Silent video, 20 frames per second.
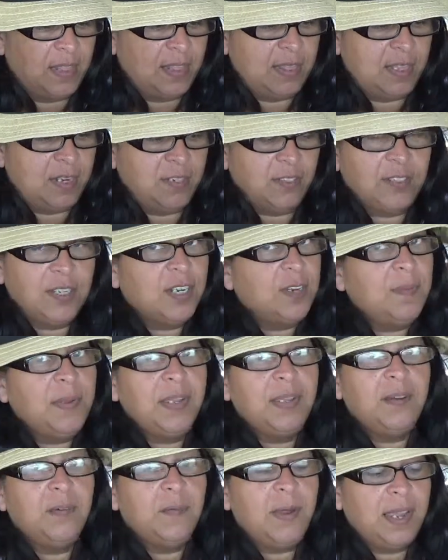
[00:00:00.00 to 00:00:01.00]
There's going to
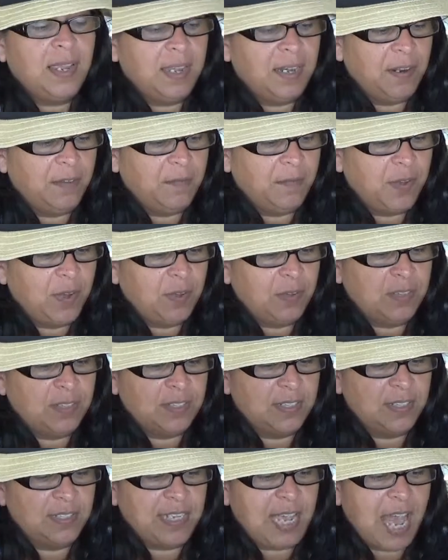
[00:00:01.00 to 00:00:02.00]
be an awakening, folks,
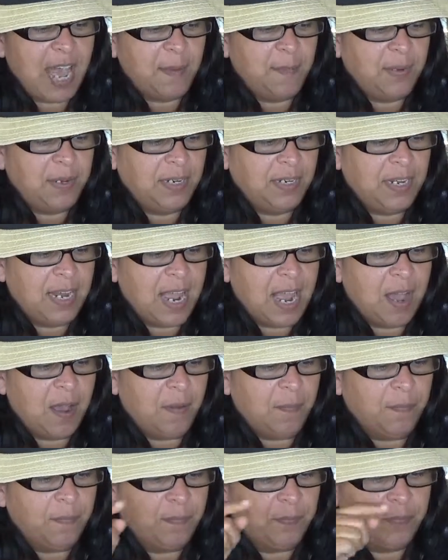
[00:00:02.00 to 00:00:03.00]
and it's happening now.